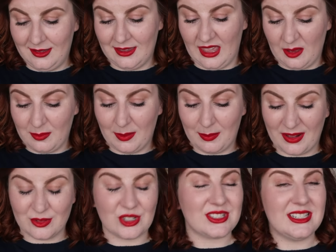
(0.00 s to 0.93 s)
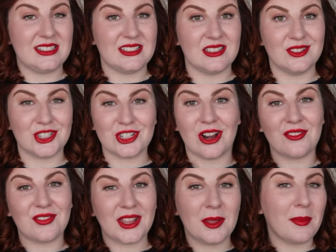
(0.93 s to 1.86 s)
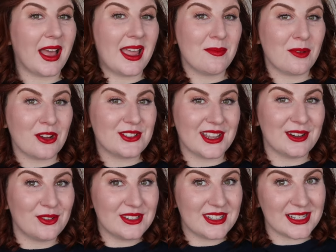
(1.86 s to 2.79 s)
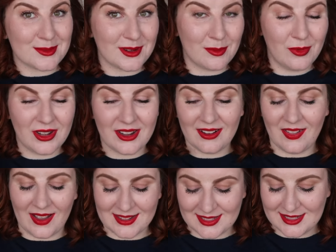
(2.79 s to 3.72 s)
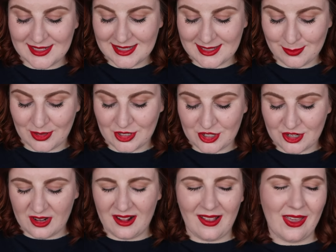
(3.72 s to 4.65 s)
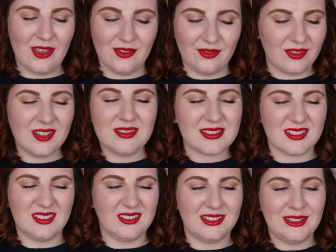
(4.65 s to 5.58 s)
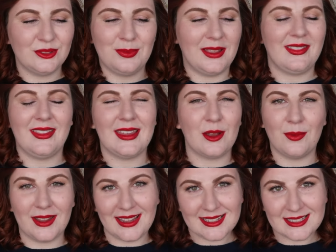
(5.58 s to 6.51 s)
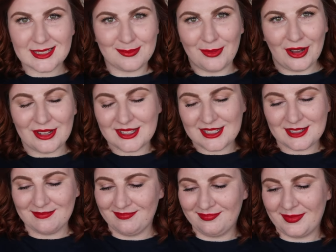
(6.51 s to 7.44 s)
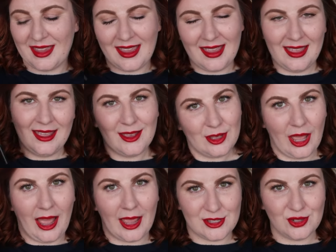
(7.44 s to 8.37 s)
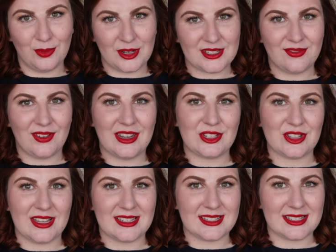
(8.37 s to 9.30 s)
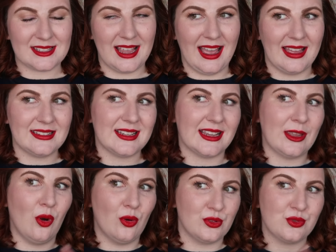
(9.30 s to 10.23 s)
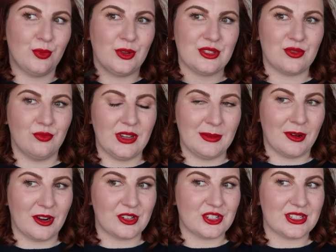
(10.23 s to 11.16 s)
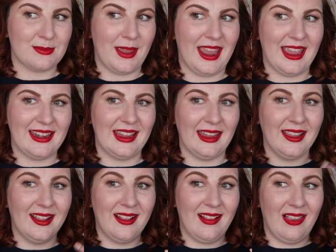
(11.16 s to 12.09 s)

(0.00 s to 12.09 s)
yeah maybe I'll just need to start filling my eyebrows in on days when I'm wearing glasses which feels a little bit like a waste but I do want to finish this and I also want to repurchase Penny